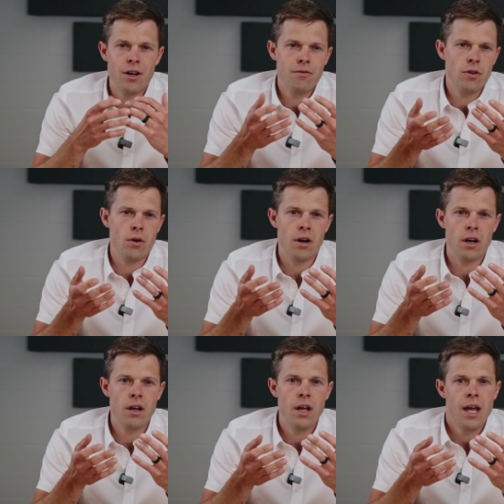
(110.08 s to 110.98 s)
your floor
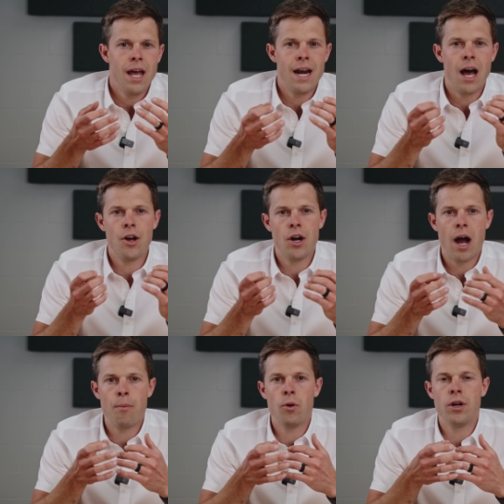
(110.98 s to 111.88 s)
and how your
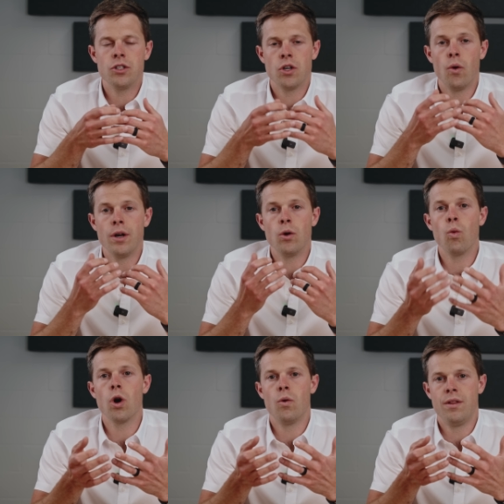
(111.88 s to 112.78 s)
operators are going to
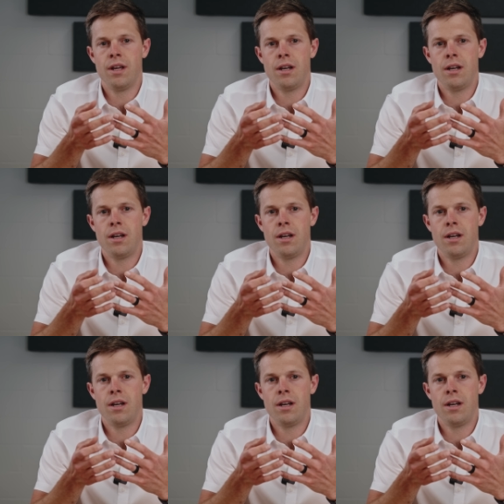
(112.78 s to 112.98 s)
work with it.